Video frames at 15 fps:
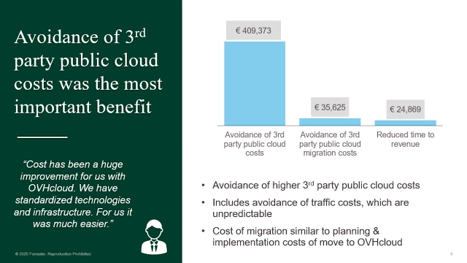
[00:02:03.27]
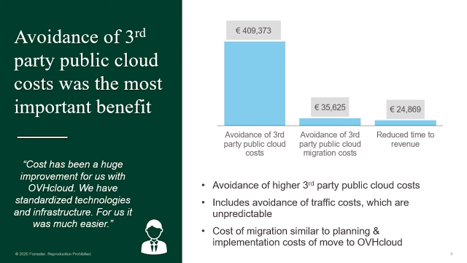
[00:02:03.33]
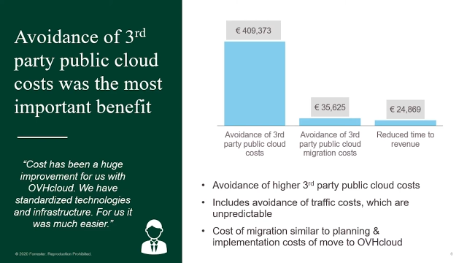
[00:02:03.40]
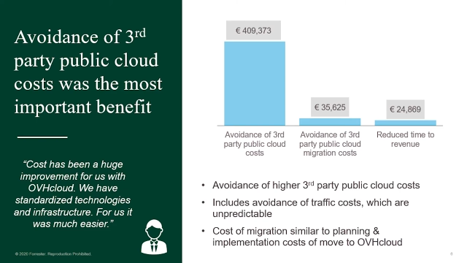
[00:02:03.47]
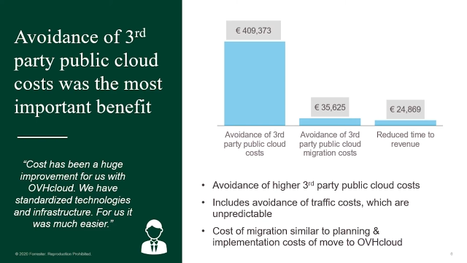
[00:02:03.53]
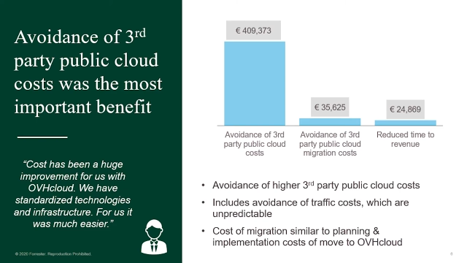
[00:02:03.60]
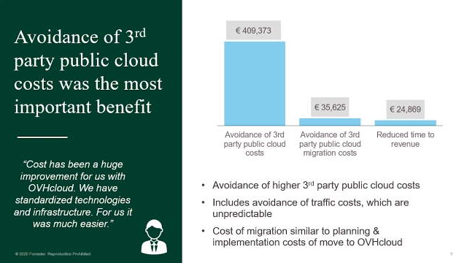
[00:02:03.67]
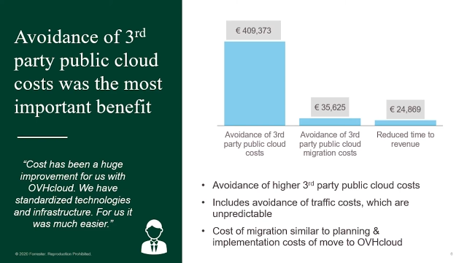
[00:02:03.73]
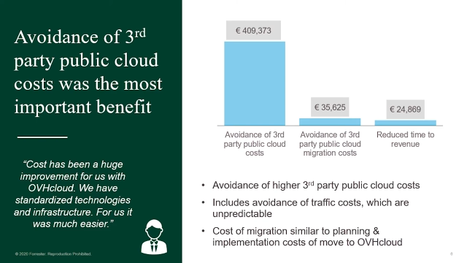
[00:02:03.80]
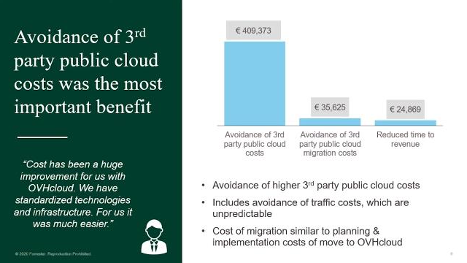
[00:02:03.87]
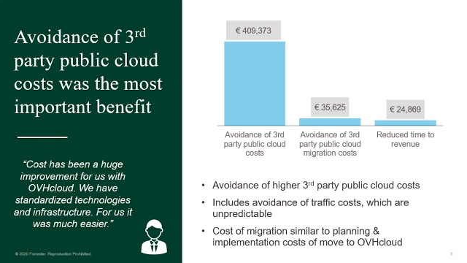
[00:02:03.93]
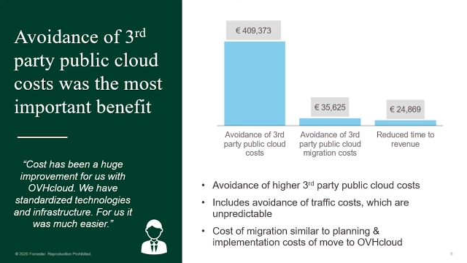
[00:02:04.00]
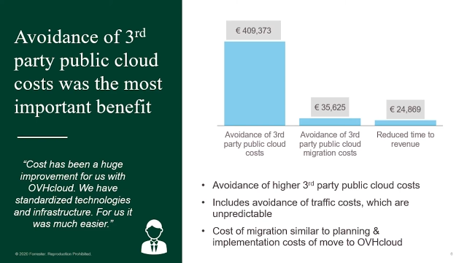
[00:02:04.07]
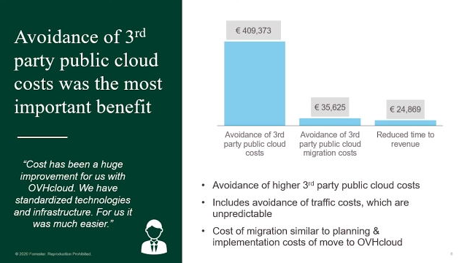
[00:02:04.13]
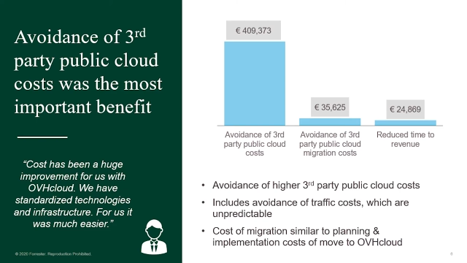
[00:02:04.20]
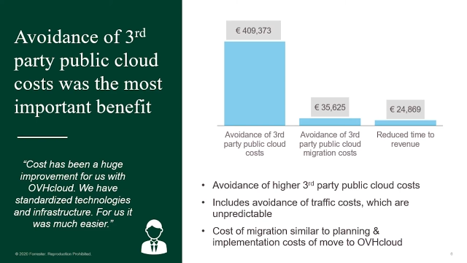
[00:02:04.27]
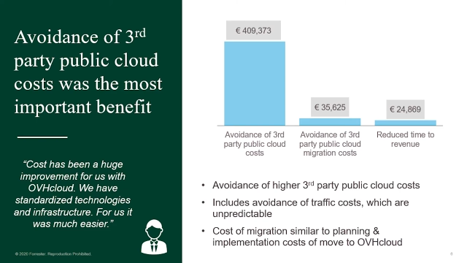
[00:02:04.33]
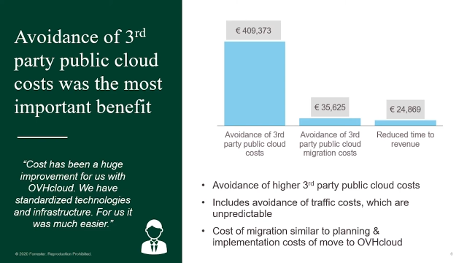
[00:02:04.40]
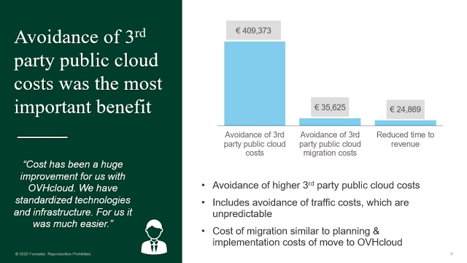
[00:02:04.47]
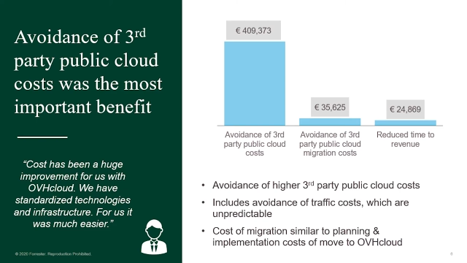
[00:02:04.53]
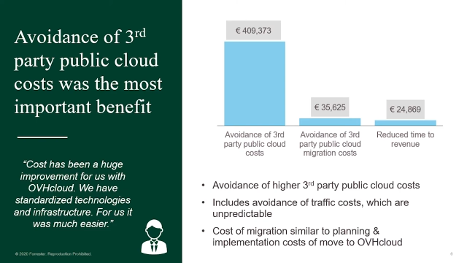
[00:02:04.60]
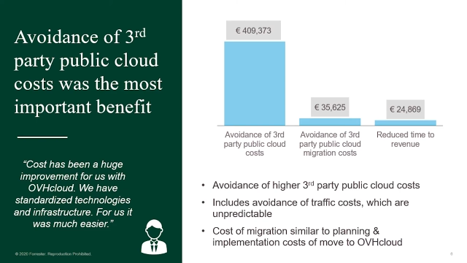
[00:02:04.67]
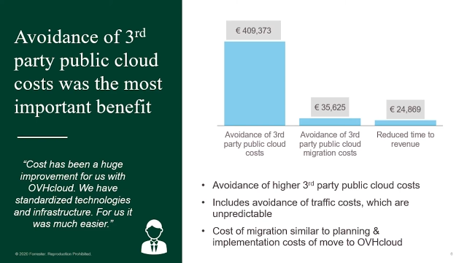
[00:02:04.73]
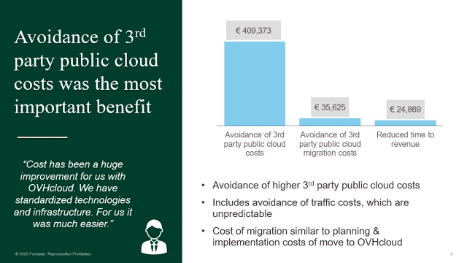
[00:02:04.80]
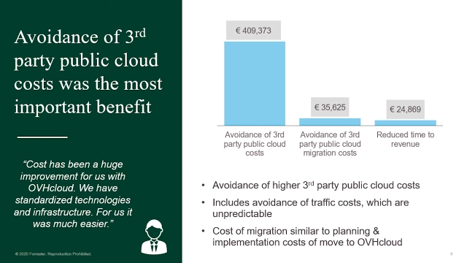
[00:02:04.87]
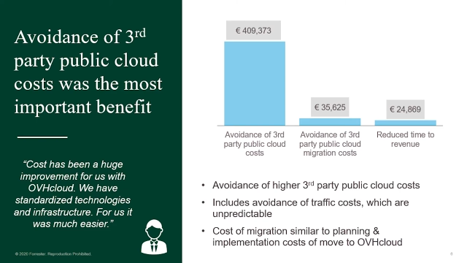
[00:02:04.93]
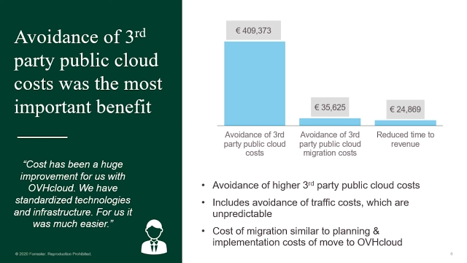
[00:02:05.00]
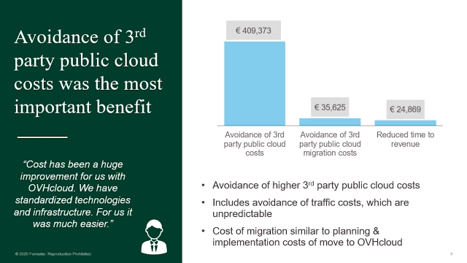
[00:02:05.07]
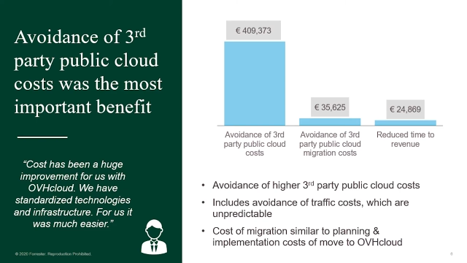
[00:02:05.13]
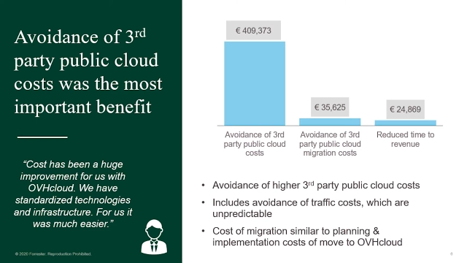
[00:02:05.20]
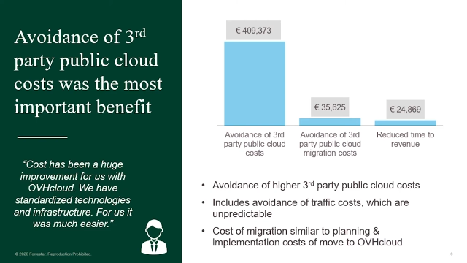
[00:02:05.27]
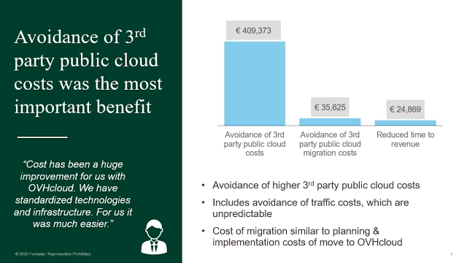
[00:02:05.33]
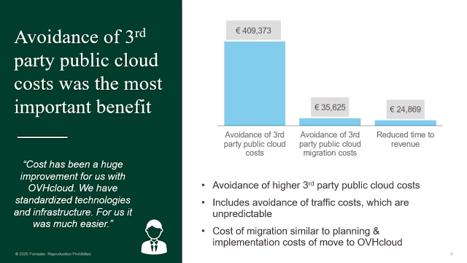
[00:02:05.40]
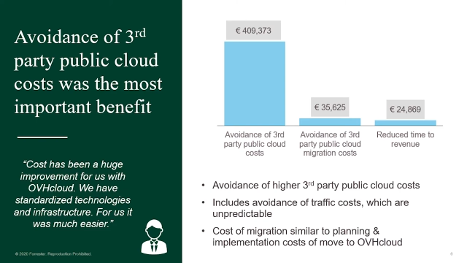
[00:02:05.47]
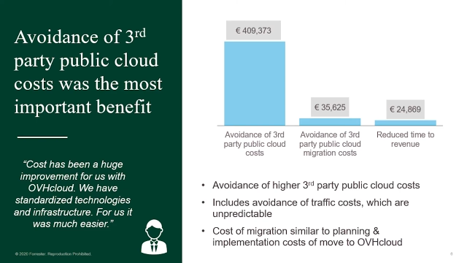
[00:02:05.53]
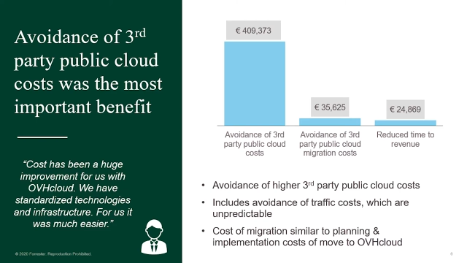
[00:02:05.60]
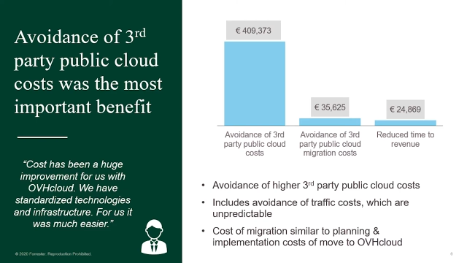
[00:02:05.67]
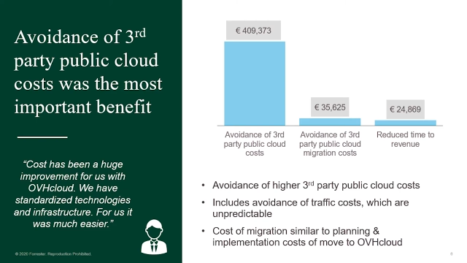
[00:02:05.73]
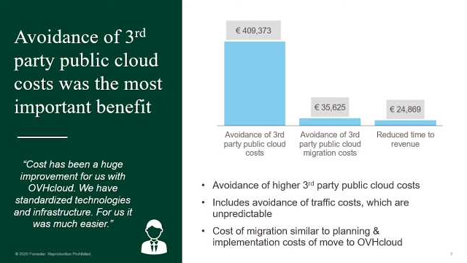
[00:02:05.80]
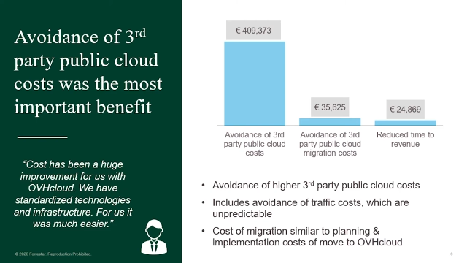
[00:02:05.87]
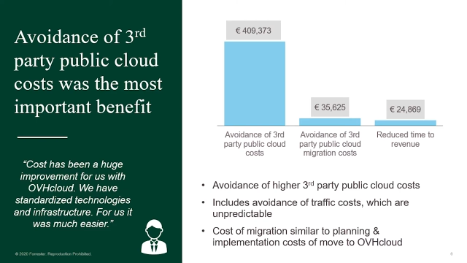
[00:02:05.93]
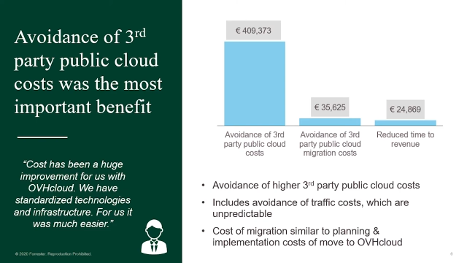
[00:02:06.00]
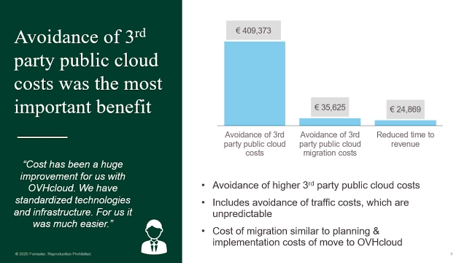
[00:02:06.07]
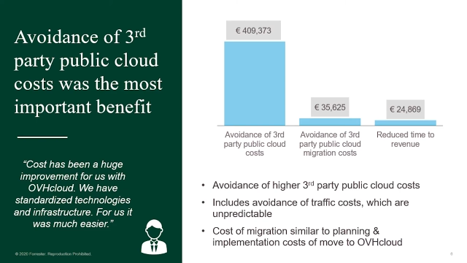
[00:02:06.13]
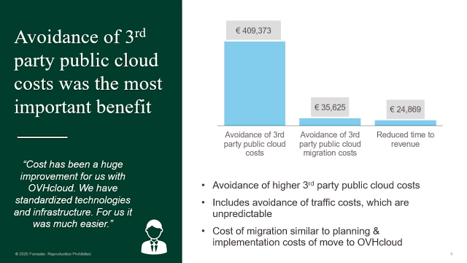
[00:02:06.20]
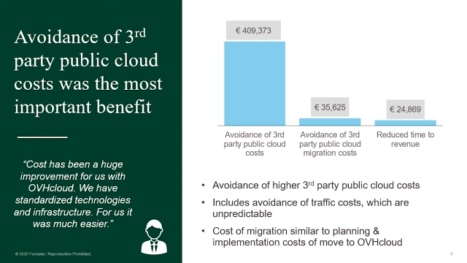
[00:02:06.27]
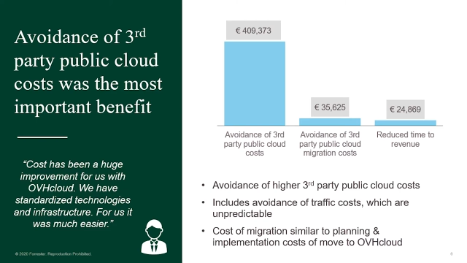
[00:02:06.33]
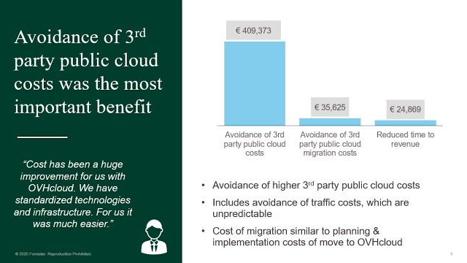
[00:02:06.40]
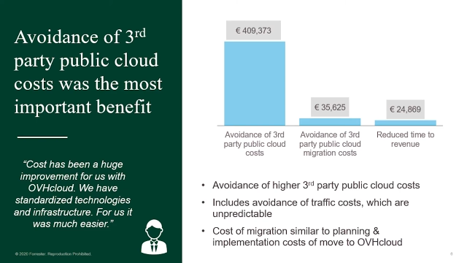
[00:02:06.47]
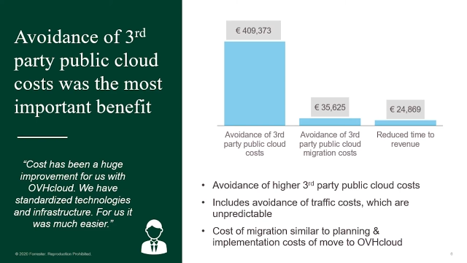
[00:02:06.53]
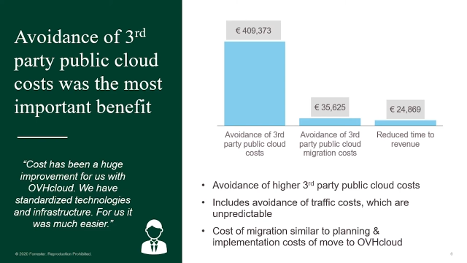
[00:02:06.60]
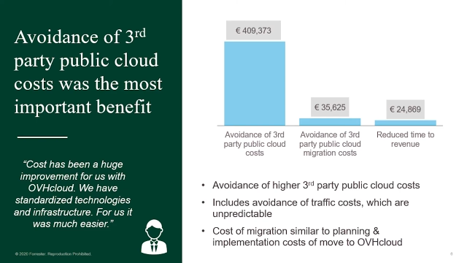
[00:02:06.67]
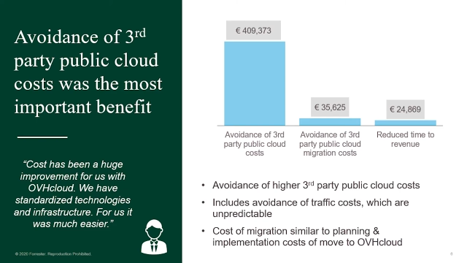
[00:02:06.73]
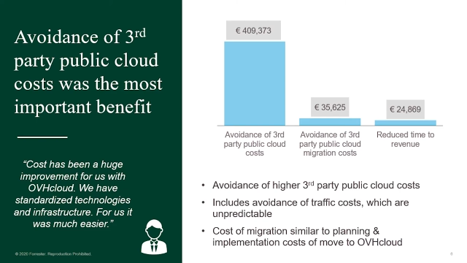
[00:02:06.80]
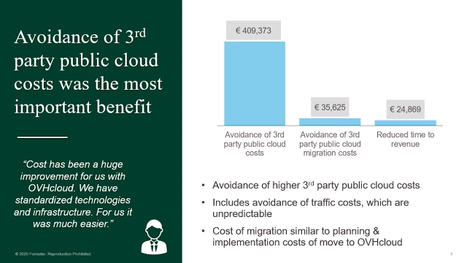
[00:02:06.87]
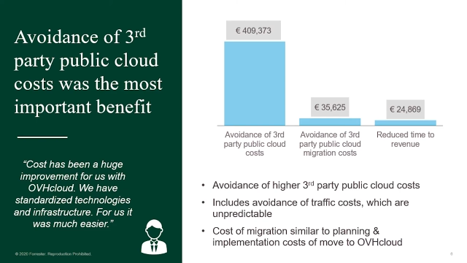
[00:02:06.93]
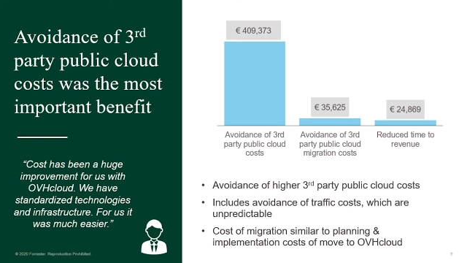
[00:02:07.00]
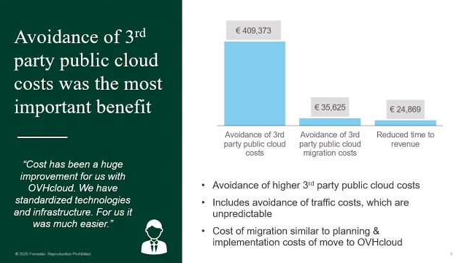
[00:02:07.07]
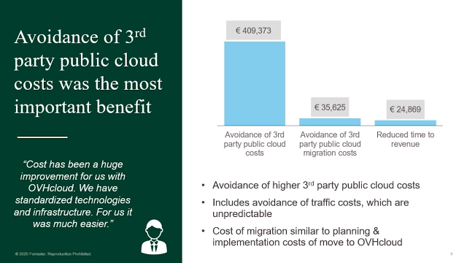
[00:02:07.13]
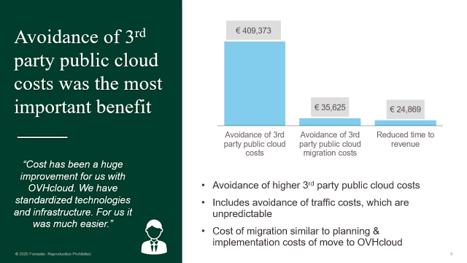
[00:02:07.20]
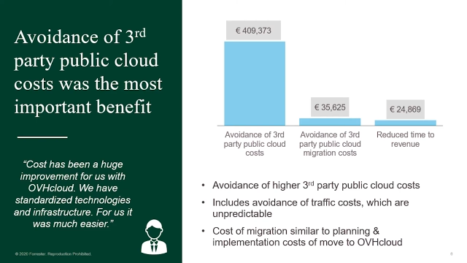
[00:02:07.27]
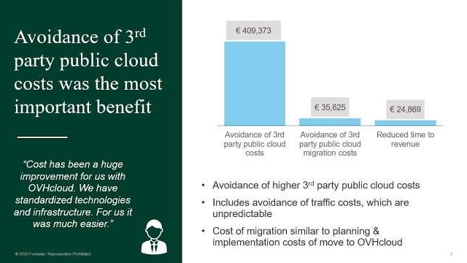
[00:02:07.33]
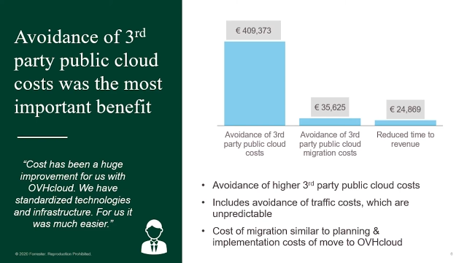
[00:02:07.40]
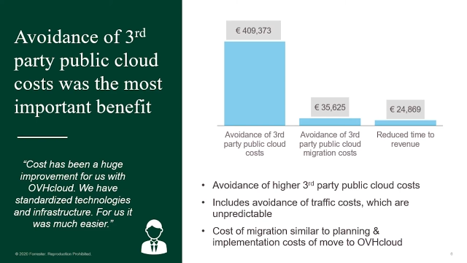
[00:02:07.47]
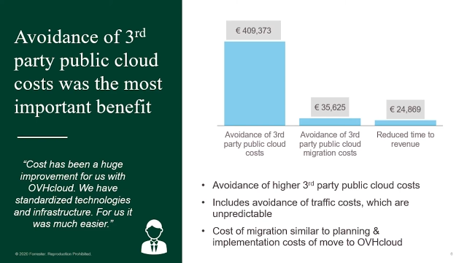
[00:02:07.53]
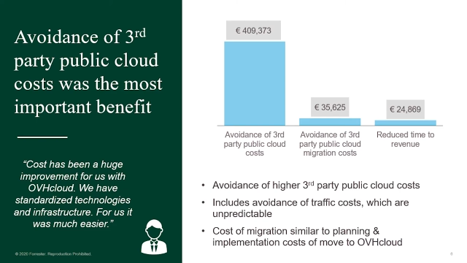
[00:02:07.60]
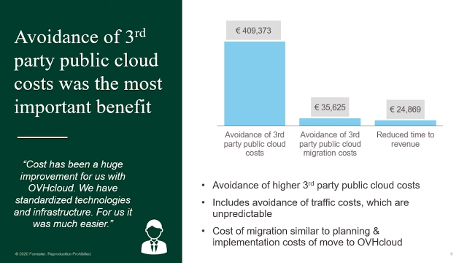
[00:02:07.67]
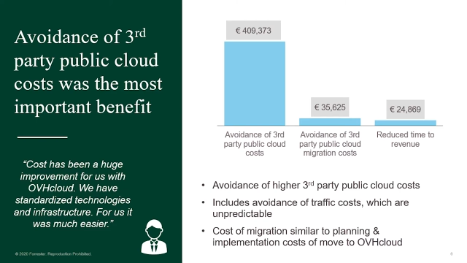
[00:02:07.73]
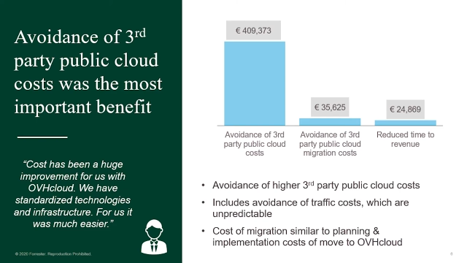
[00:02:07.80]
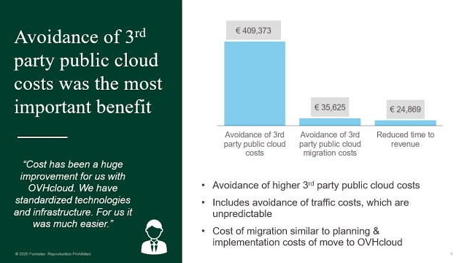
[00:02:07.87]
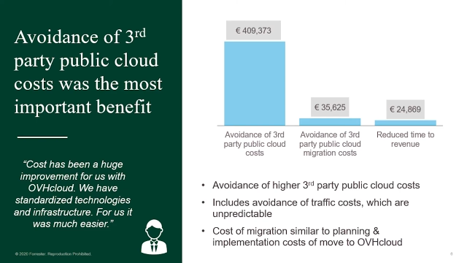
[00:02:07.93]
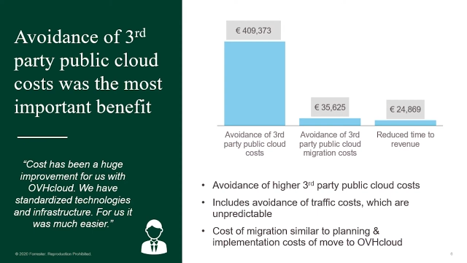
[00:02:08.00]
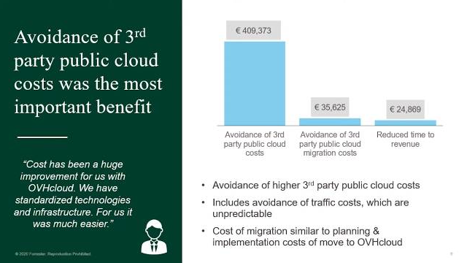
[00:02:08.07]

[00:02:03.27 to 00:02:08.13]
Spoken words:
[unreadable: no face in view]